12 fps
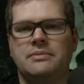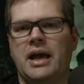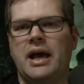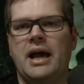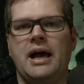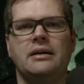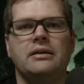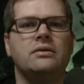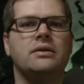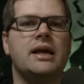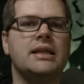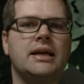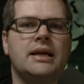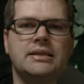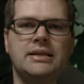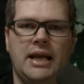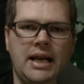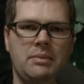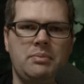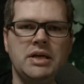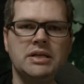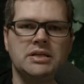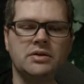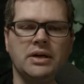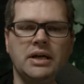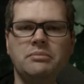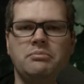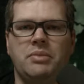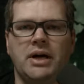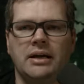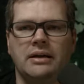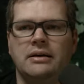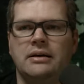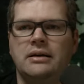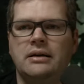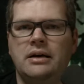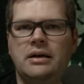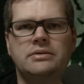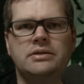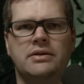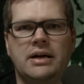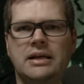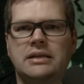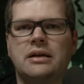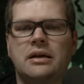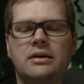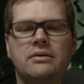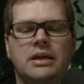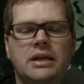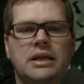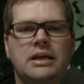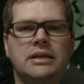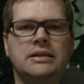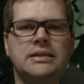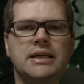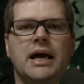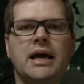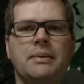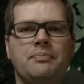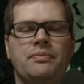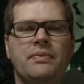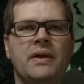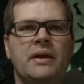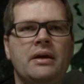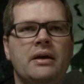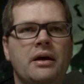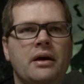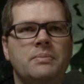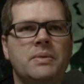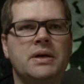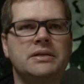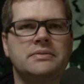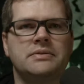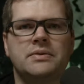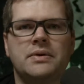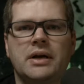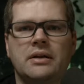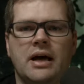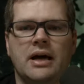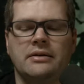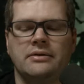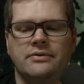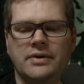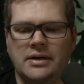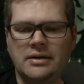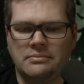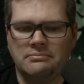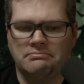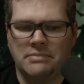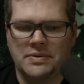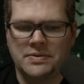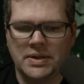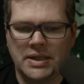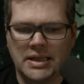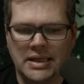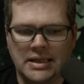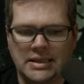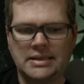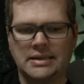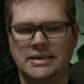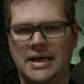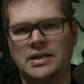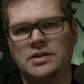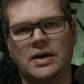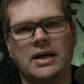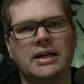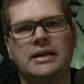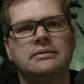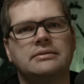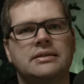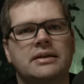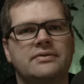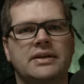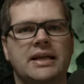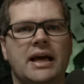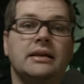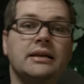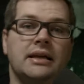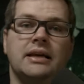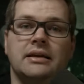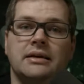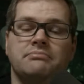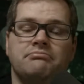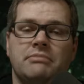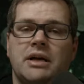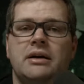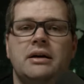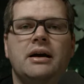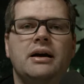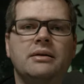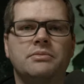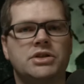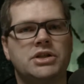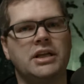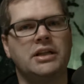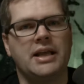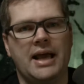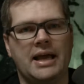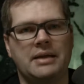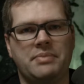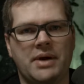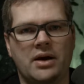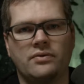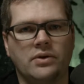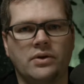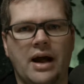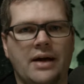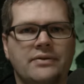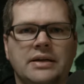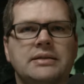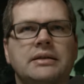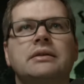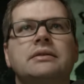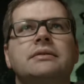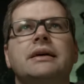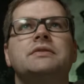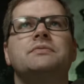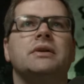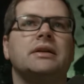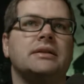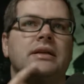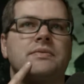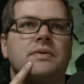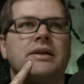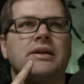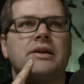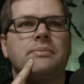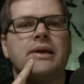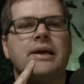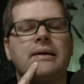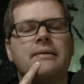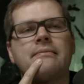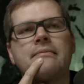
It only had like a 1080p screen, but it was great. That's all I really needed at the time. Because I was doing a lot of, I was really getting into day trading and stuff like that. And you needed a machine that had powerful graphics in it. So that's what I ended up getting.